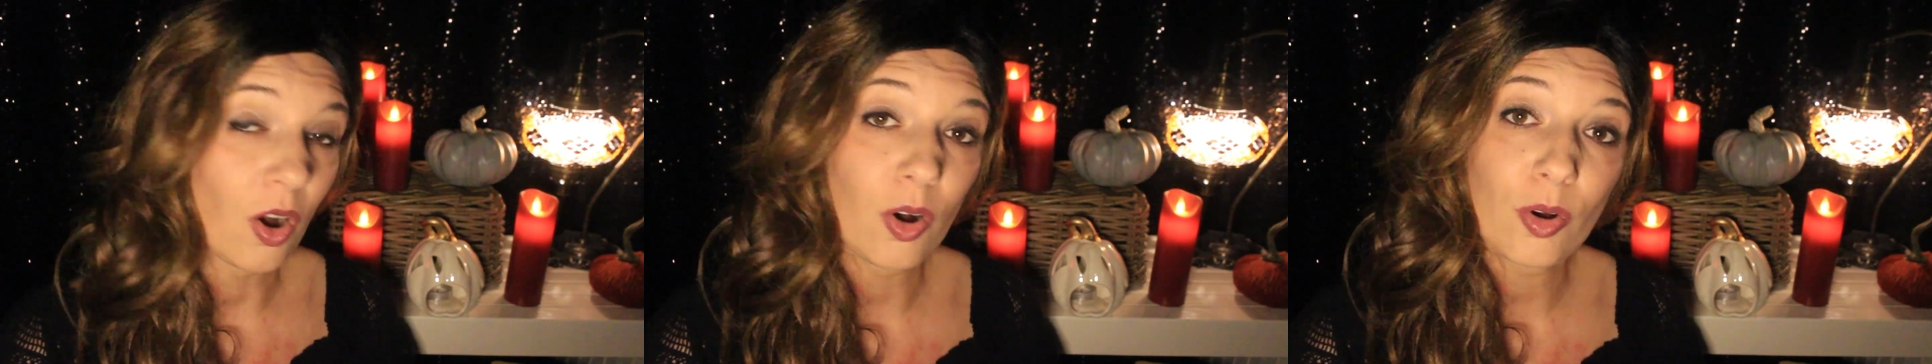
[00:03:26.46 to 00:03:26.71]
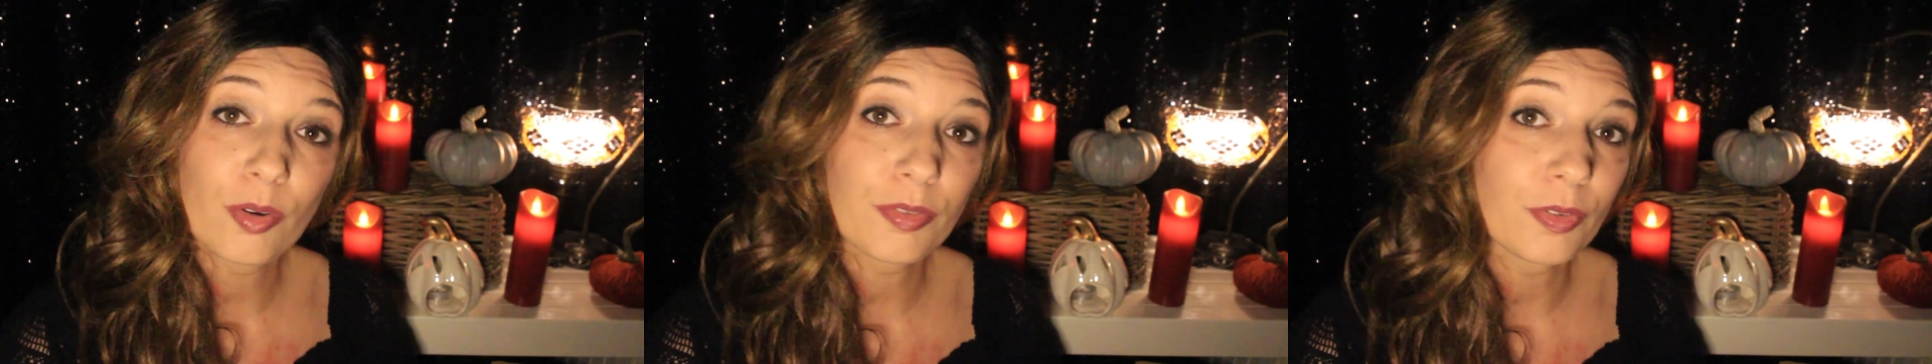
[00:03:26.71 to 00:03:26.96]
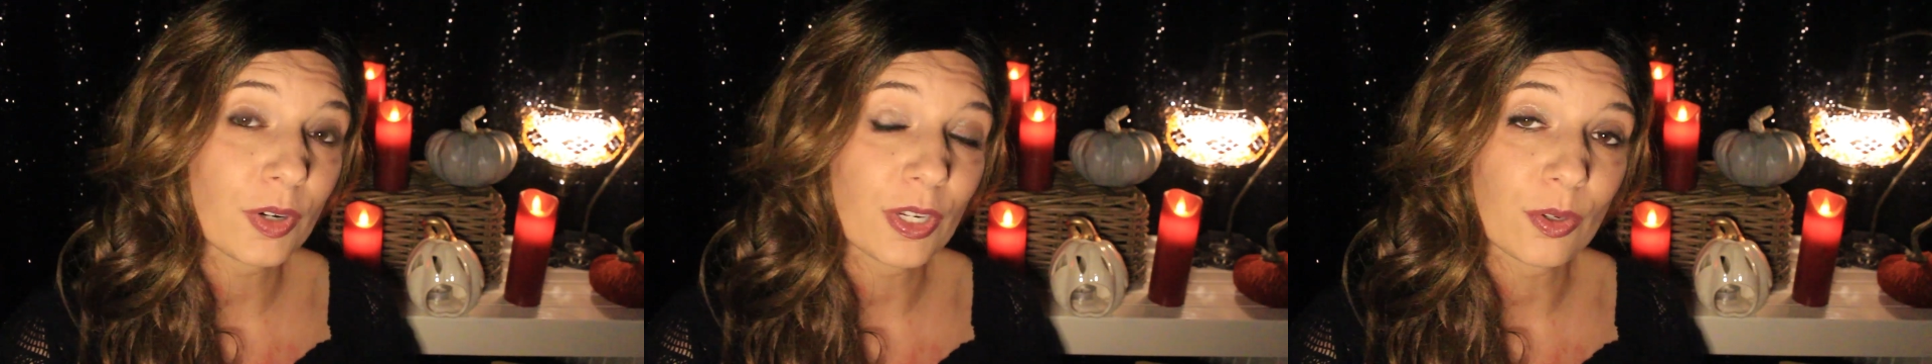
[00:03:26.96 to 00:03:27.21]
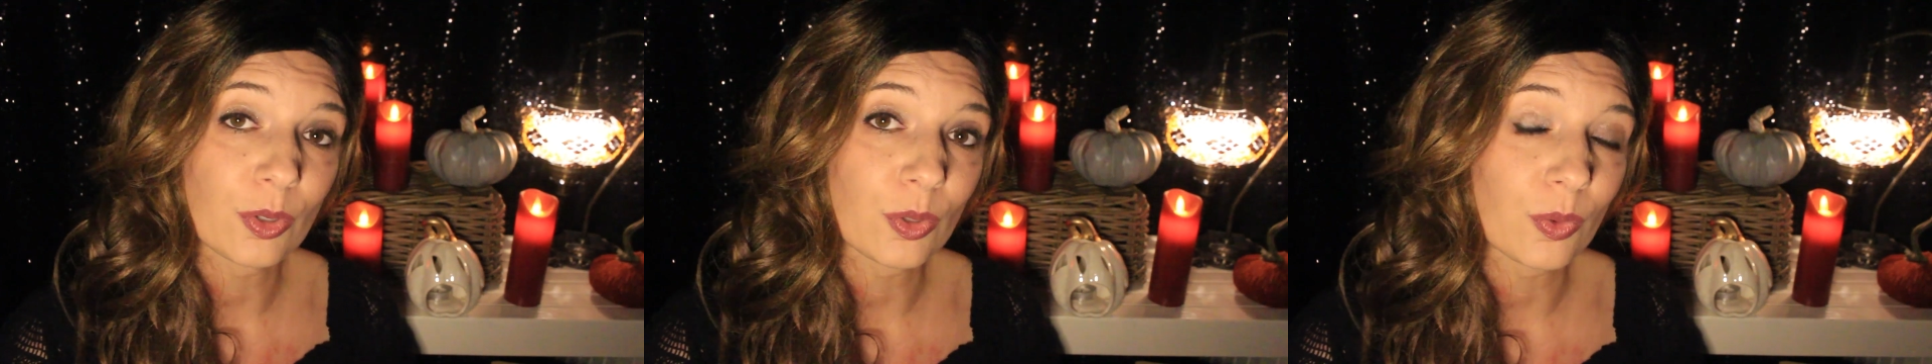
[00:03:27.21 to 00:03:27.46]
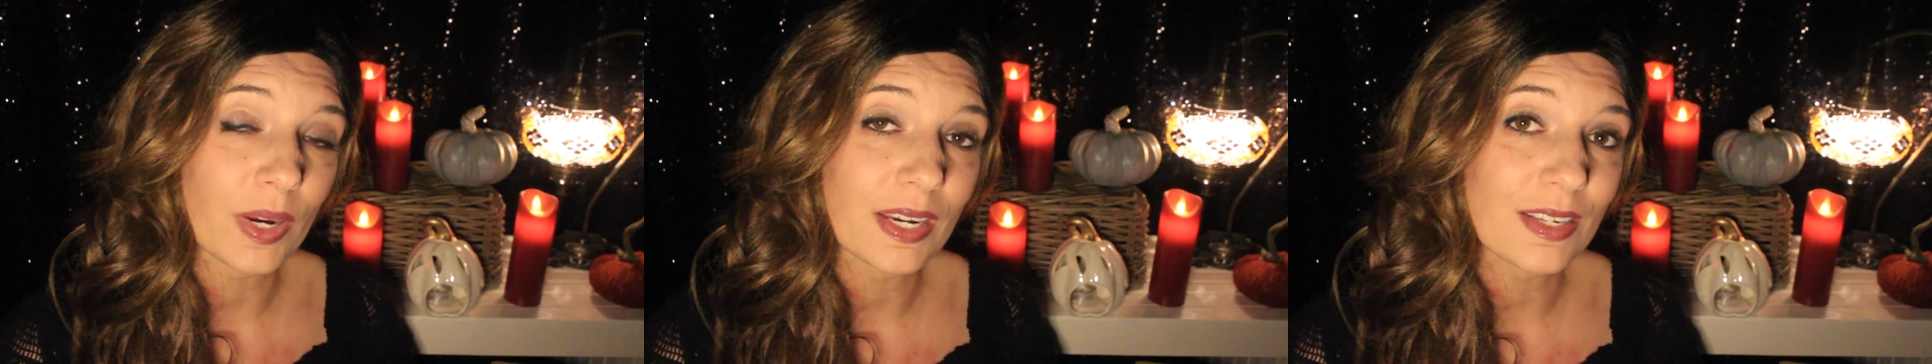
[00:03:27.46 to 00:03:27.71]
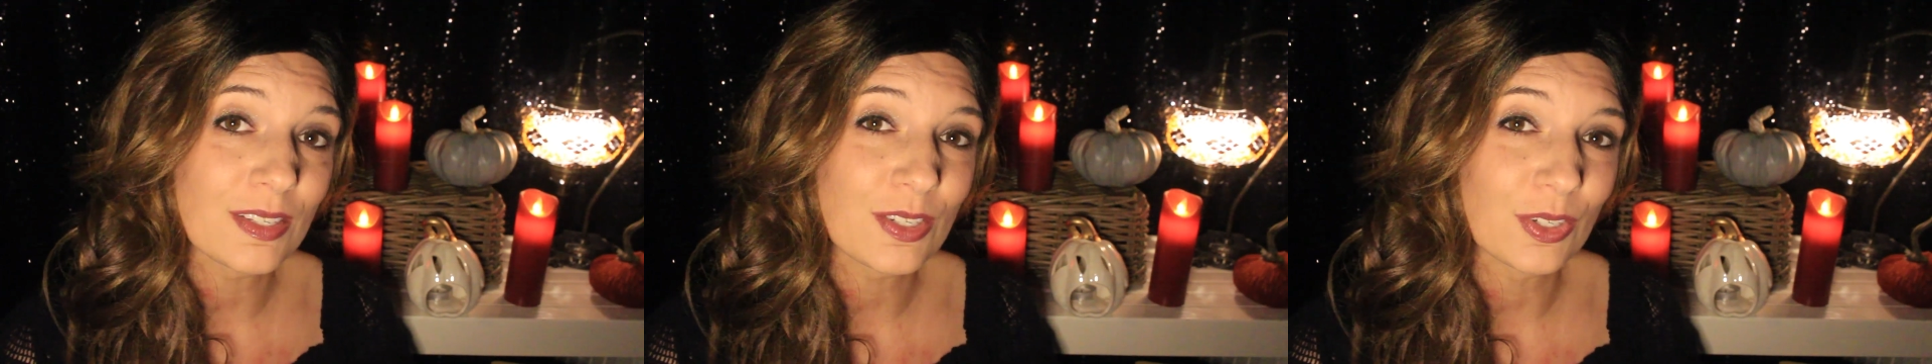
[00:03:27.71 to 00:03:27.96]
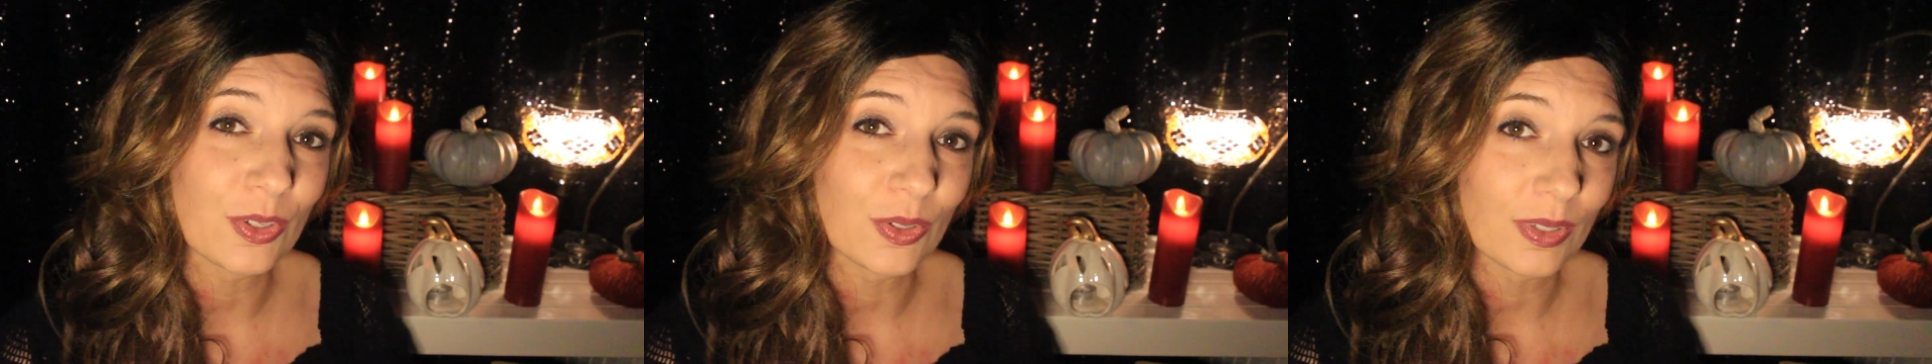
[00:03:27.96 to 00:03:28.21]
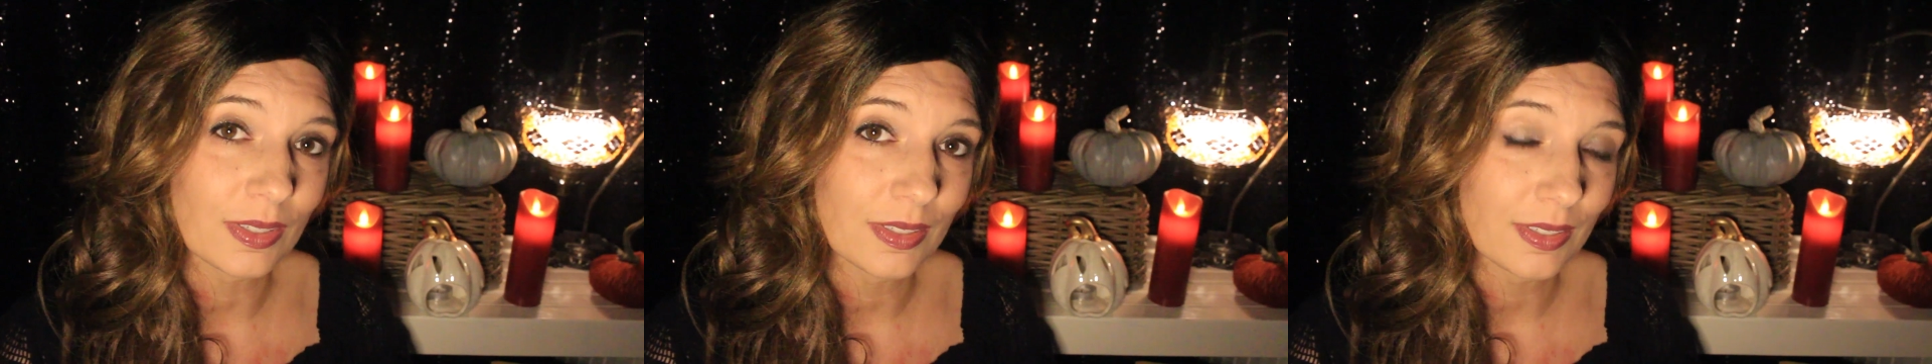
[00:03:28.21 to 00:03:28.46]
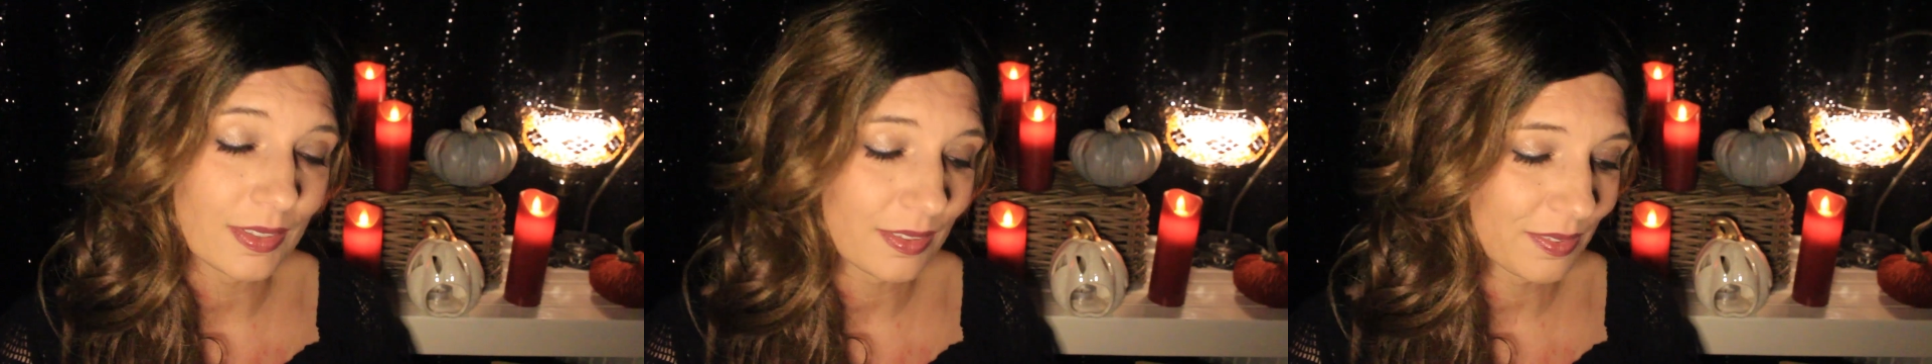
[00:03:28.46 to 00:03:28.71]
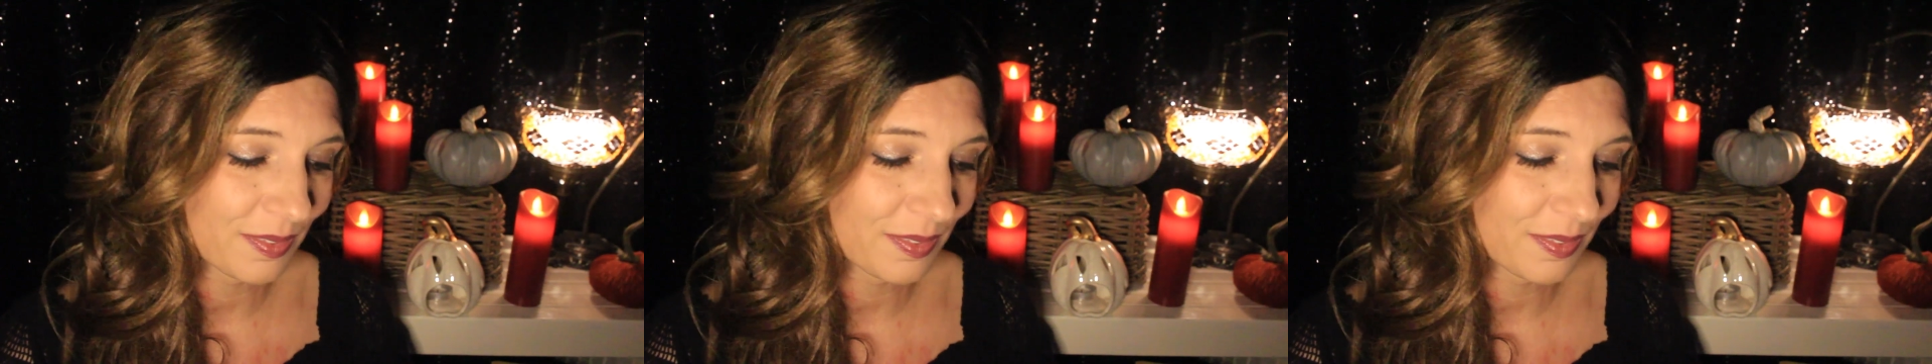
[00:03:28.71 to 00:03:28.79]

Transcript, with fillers: All for your greatest good,